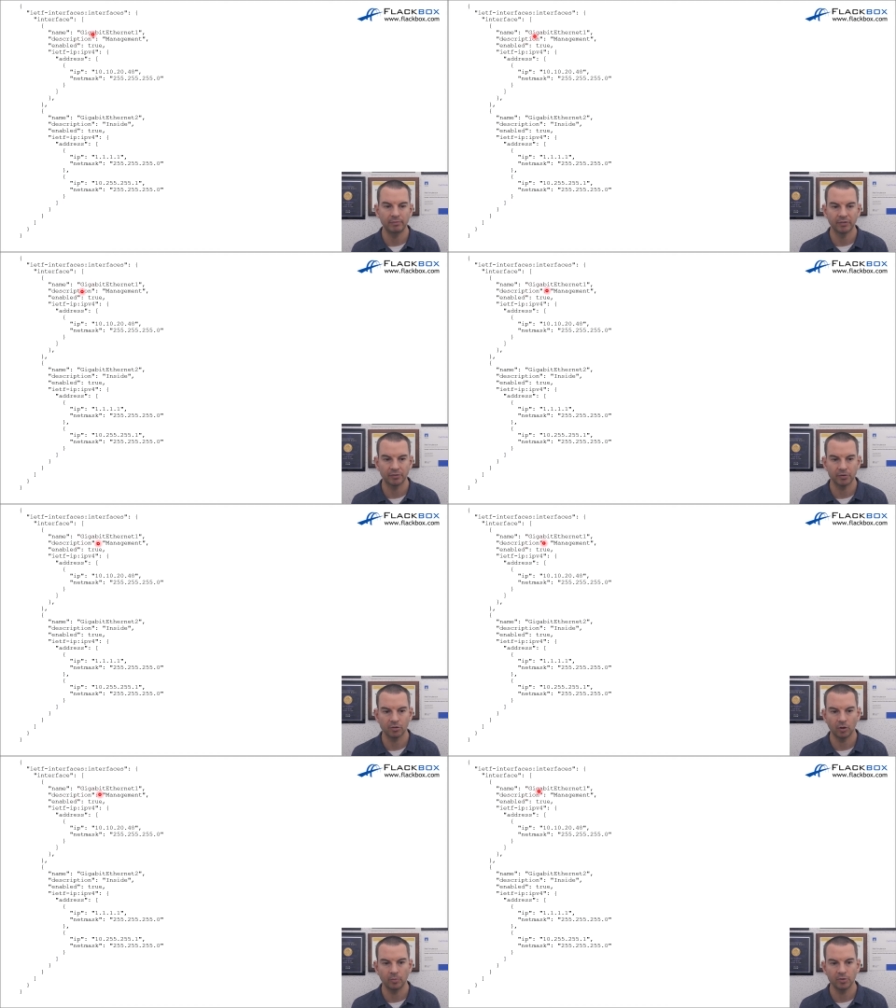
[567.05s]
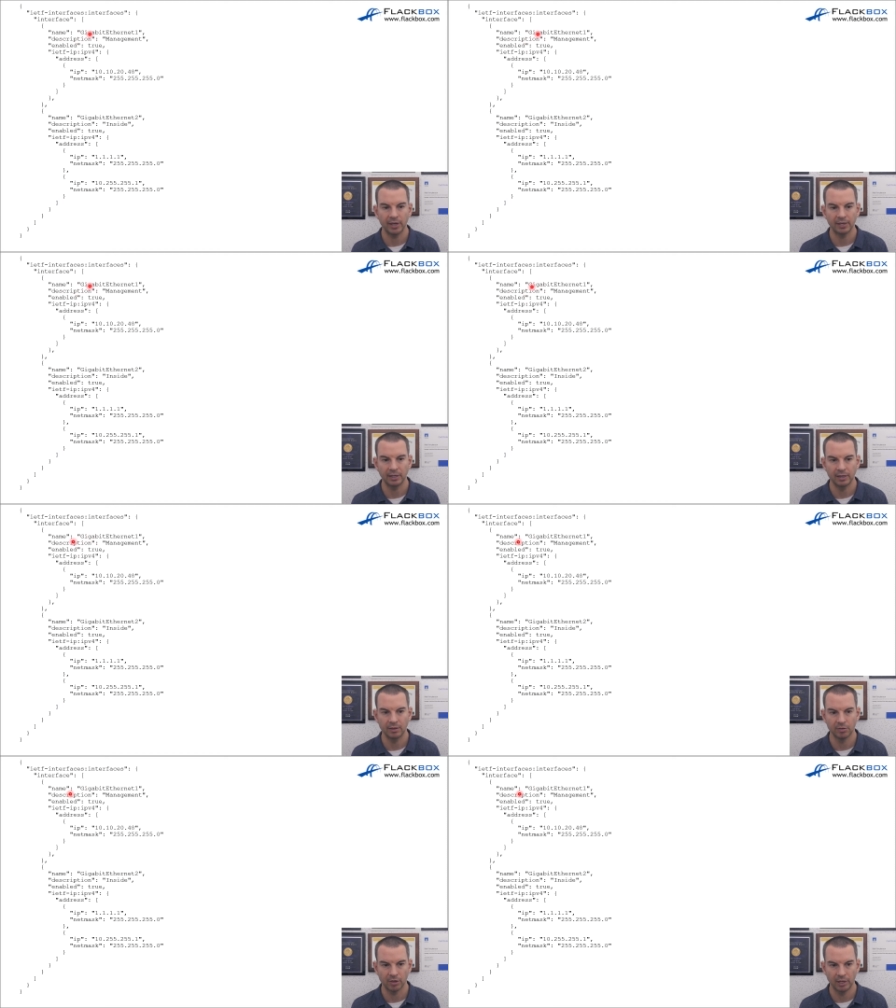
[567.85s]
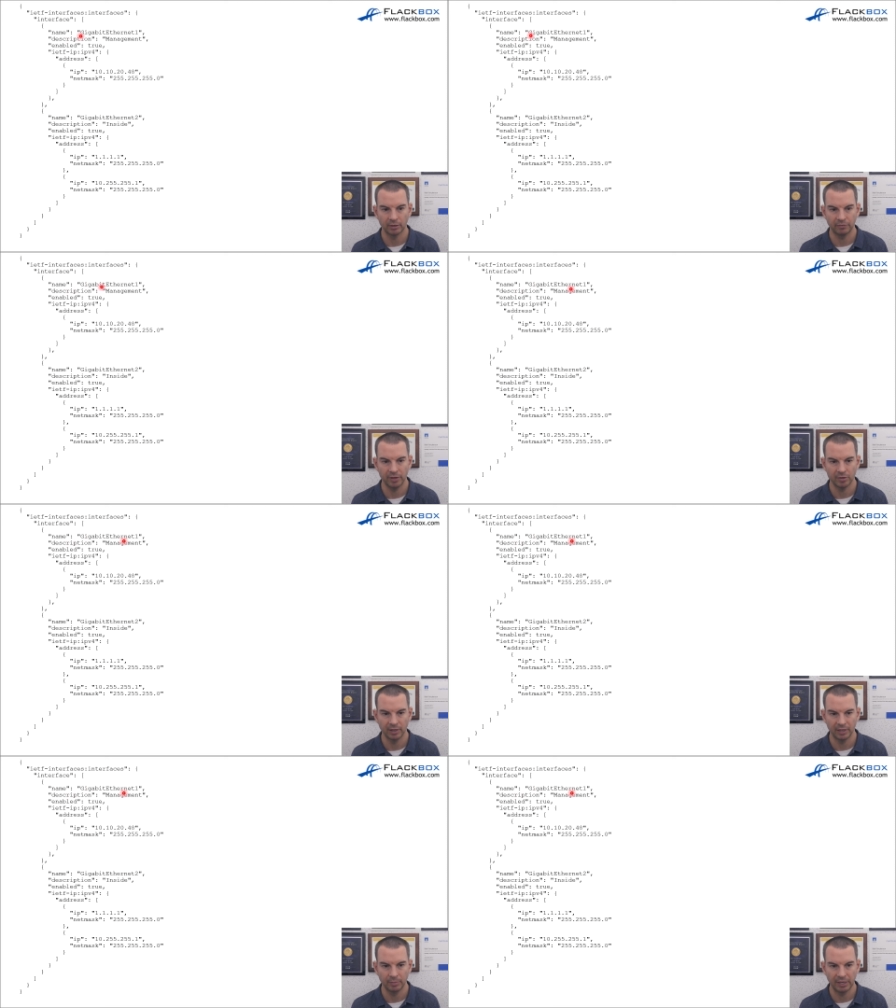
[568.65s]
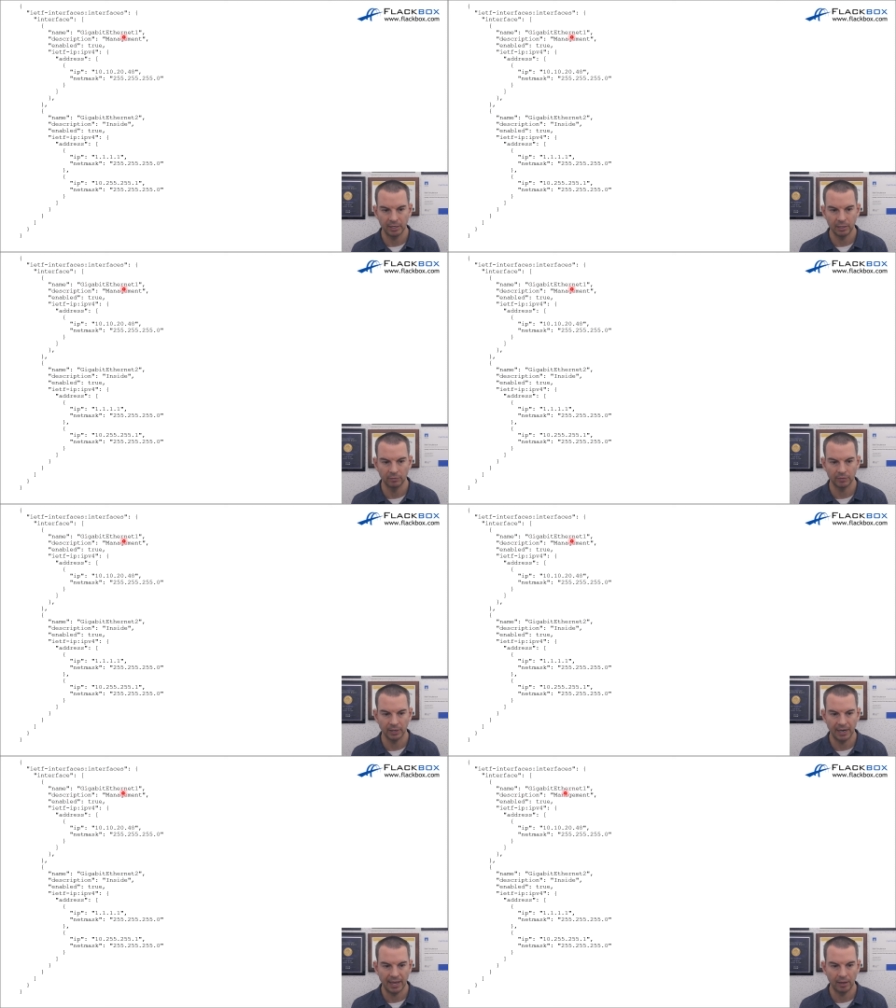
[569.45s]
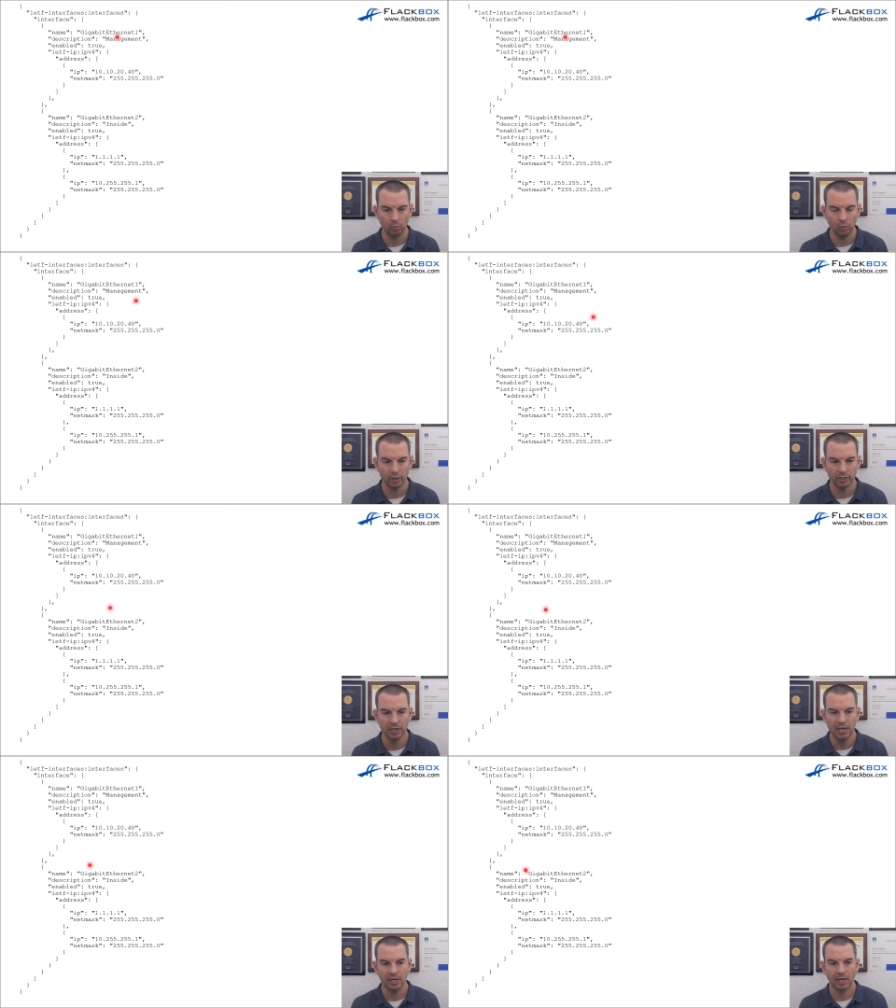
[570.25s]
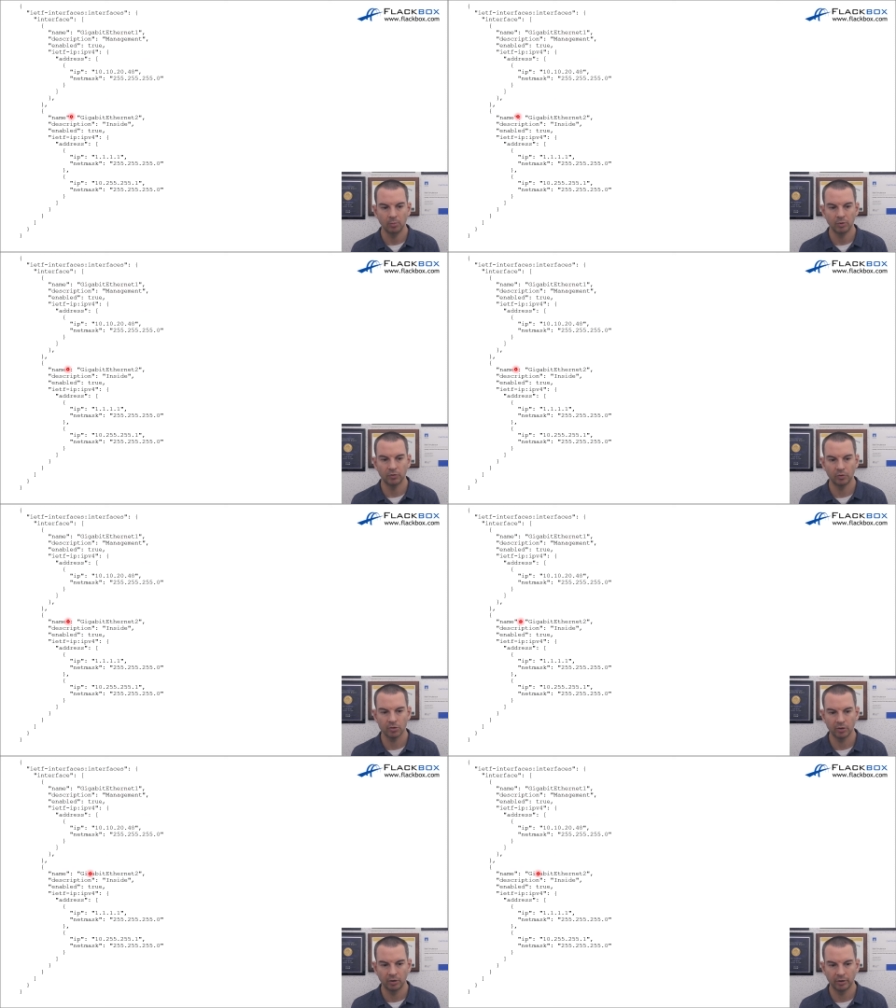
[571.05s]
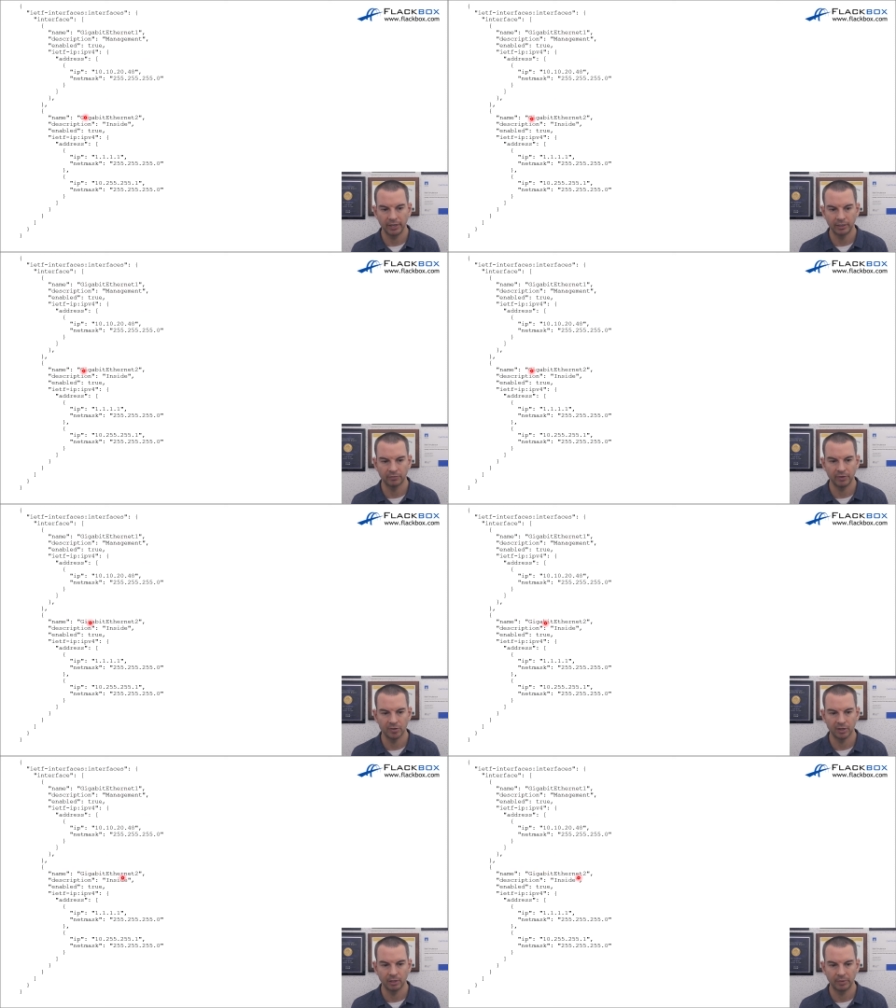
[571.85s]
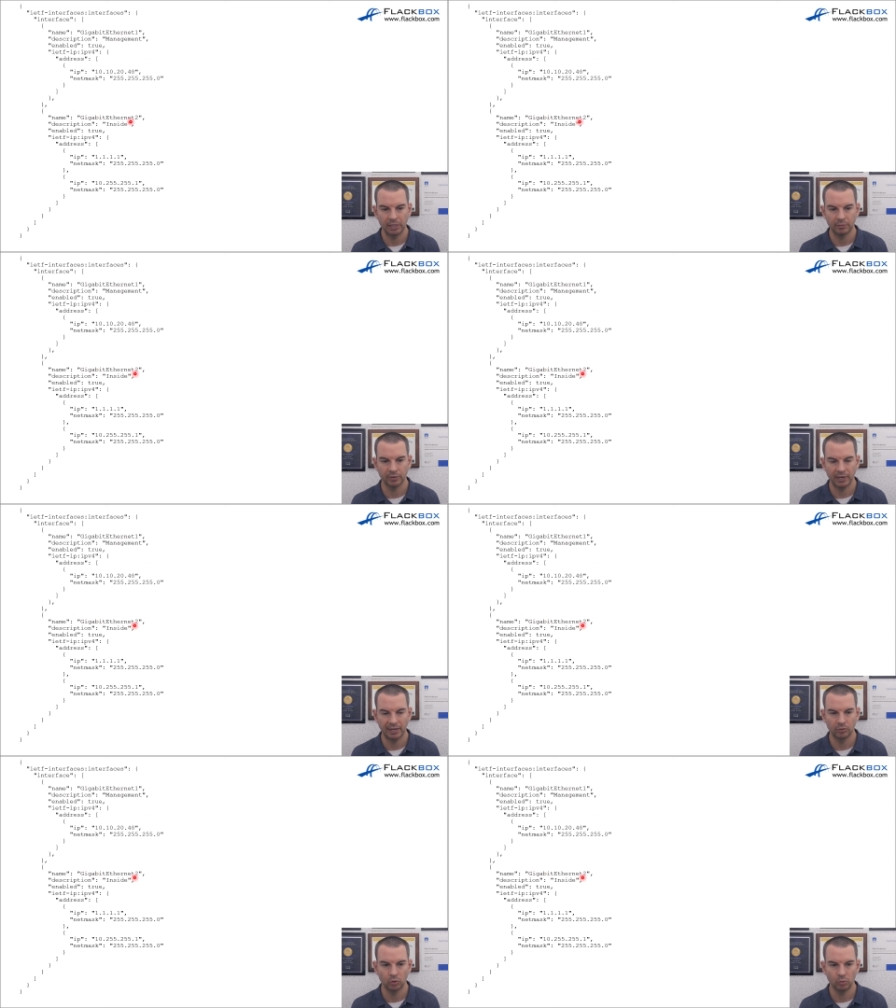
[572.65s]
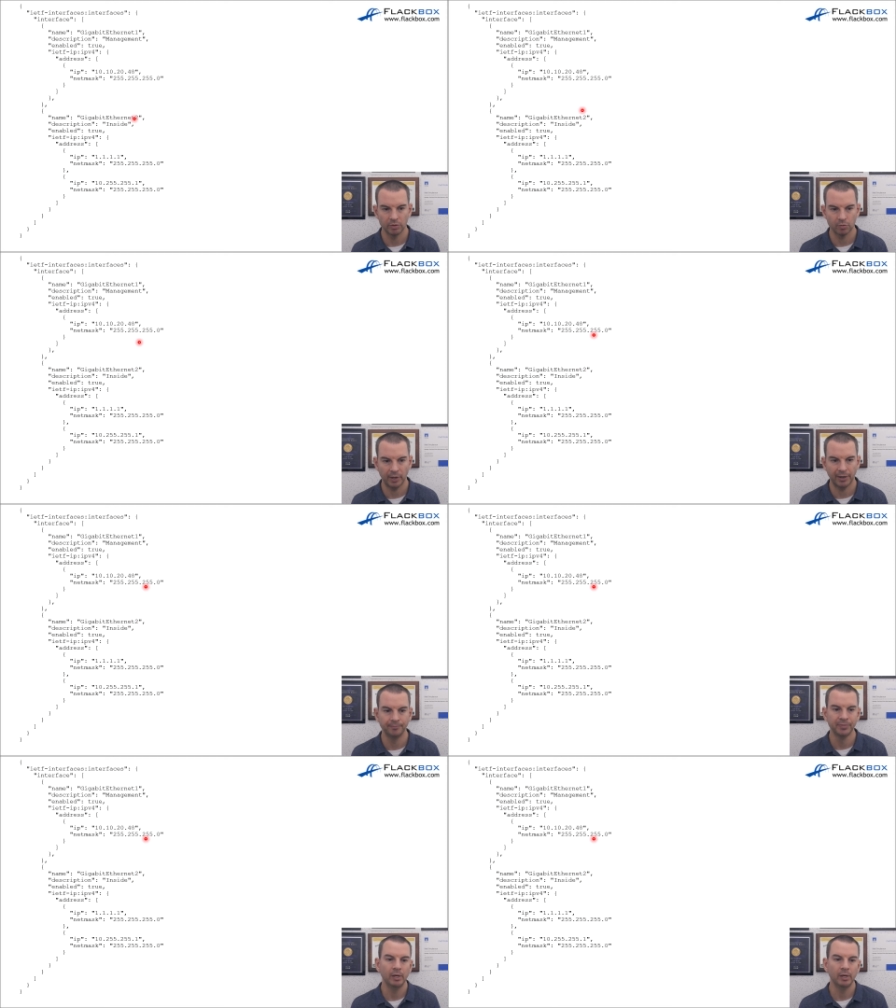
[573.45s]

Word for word: The first object is interface gigabit ethernet 1, and we've also got interface gigabit ethernet 2 as well.